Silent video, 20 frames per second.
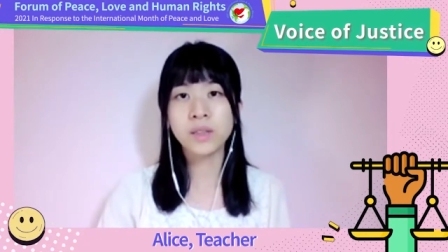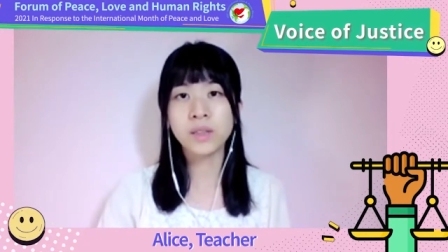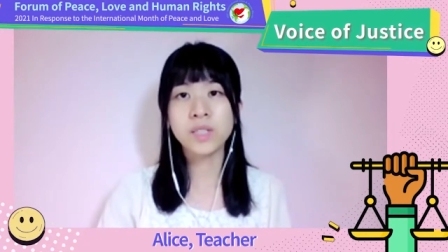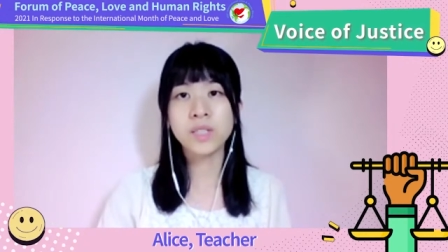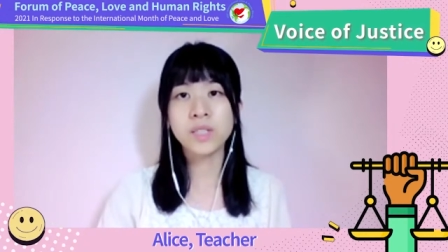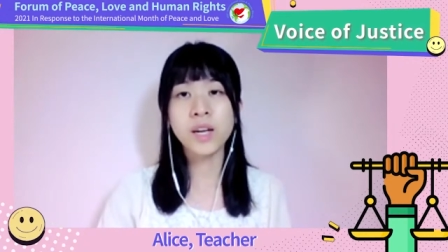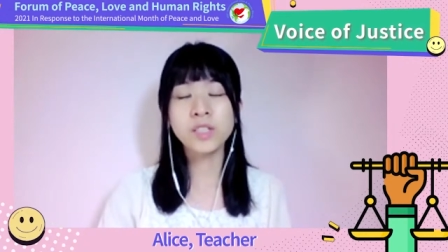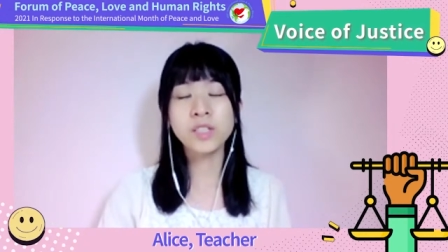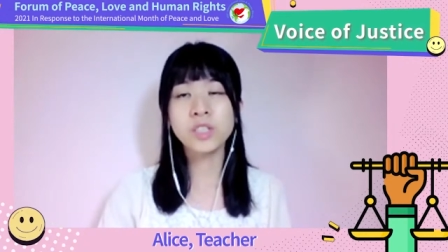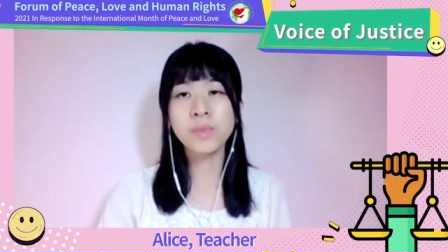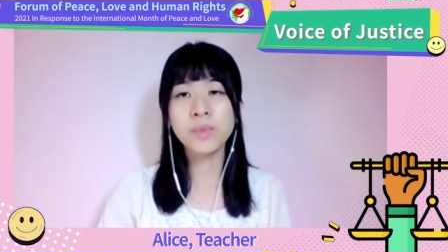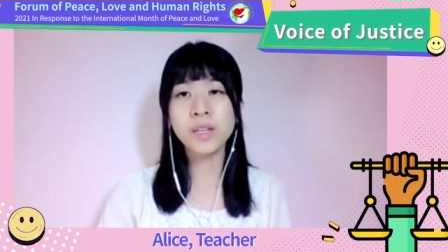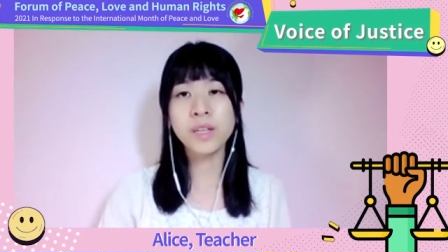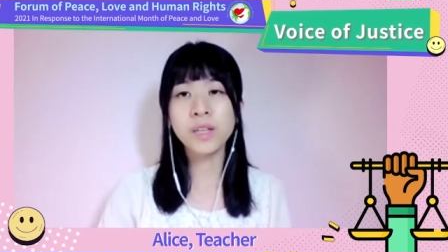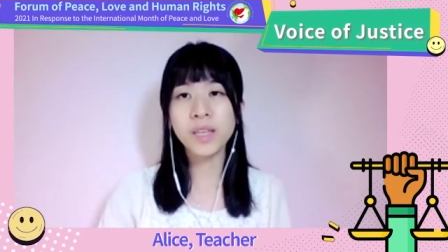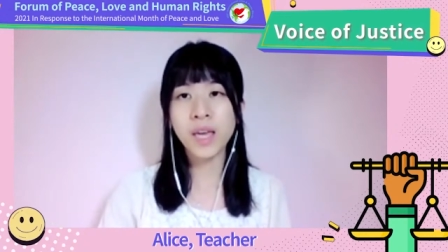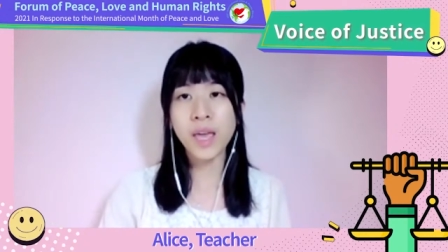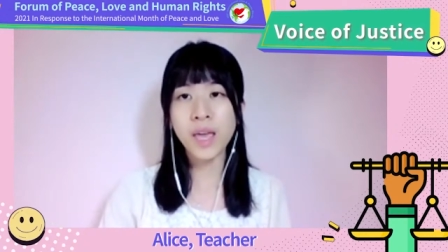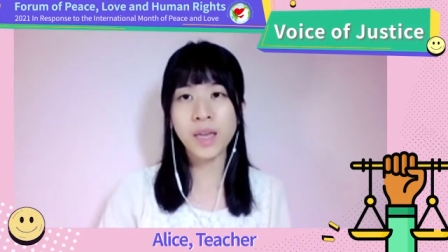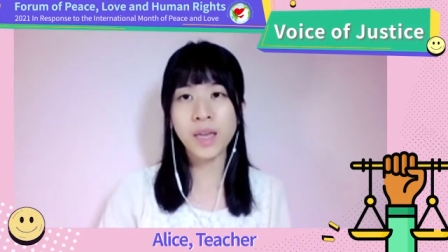Tai Ji Men
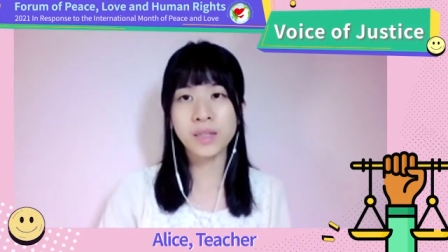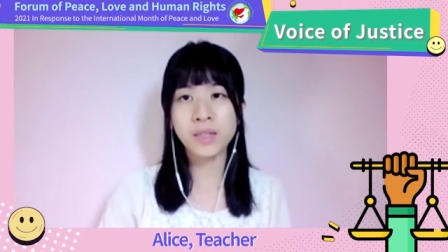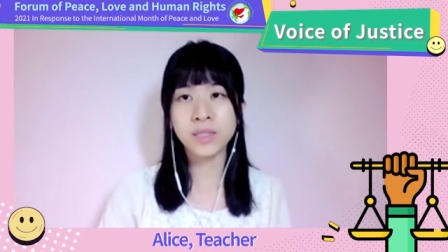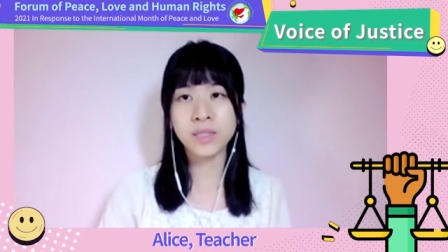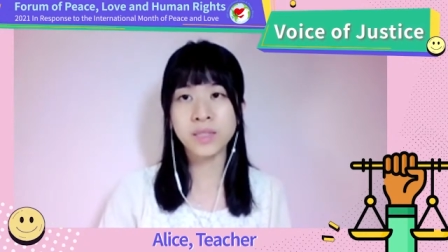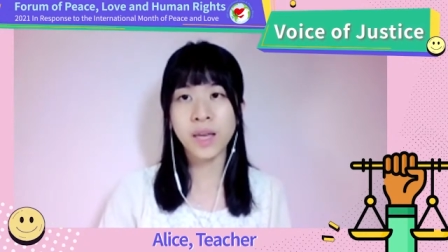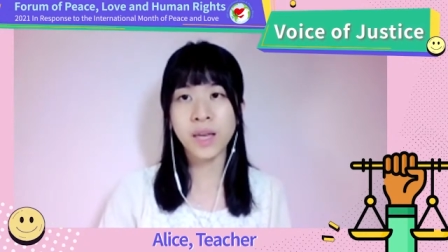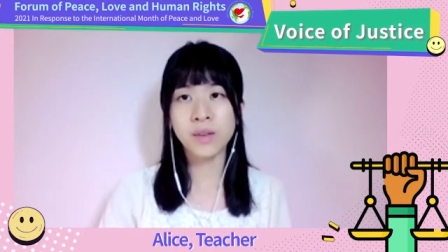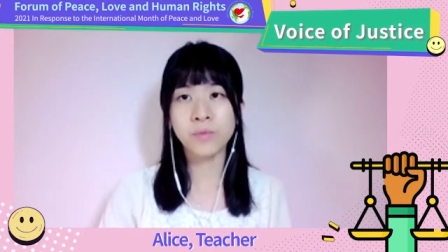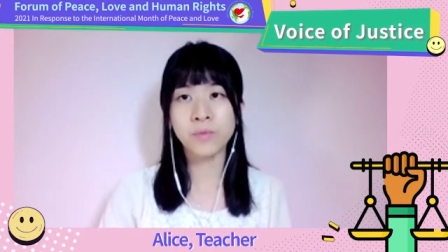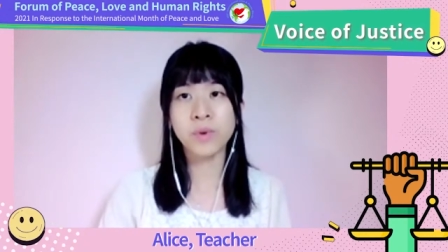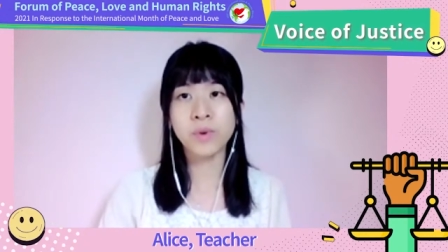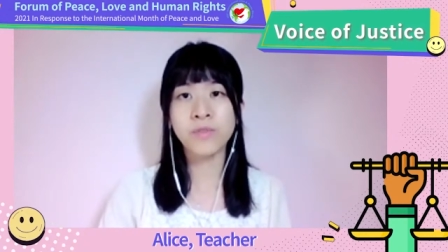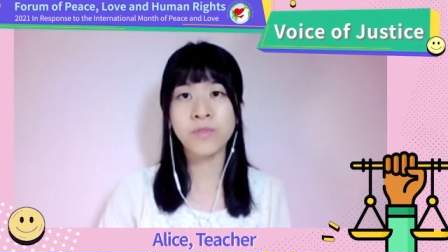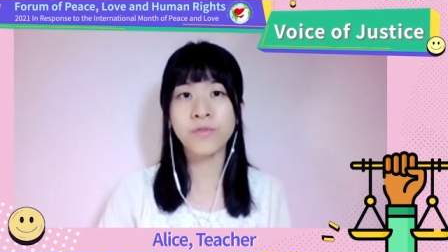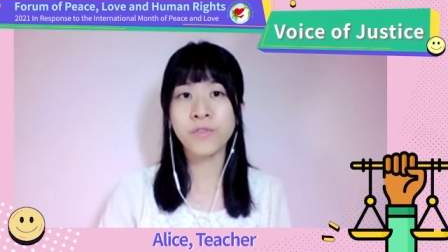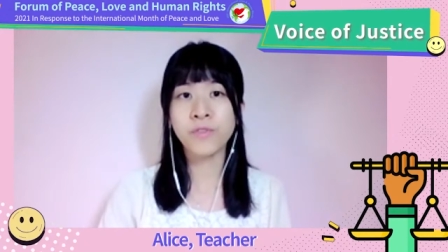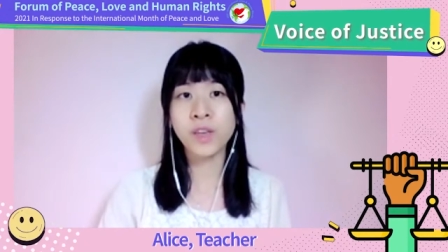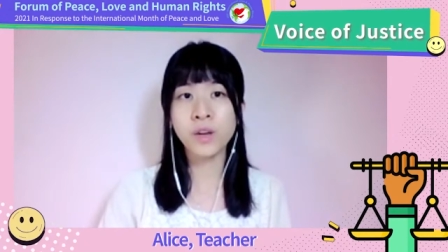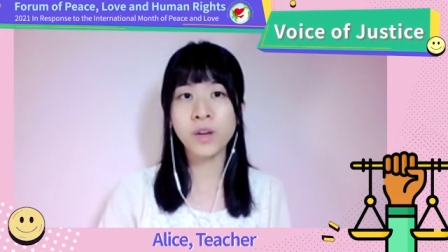case had
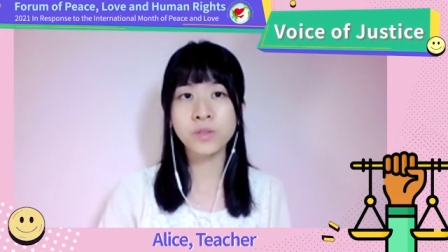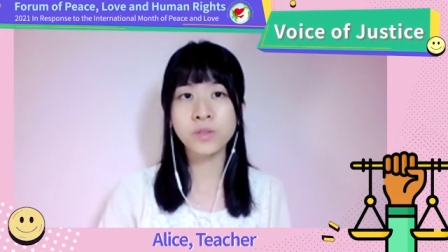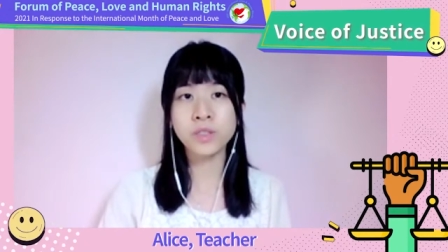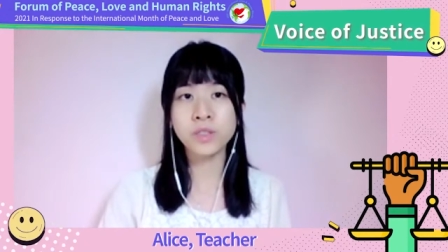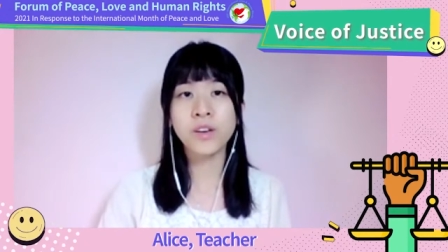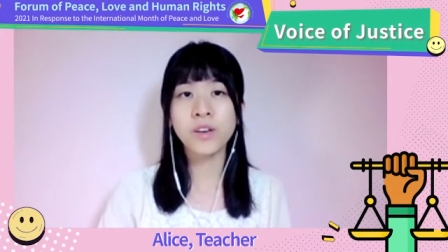revealed